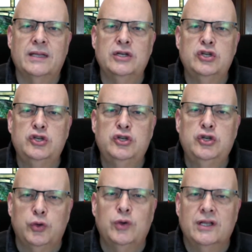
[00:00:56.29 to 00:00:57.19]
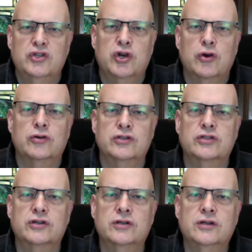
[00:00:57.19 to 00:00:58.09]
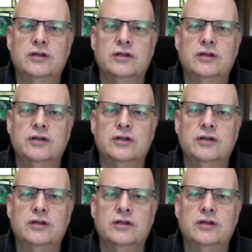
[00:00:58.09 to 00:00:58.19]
in doing church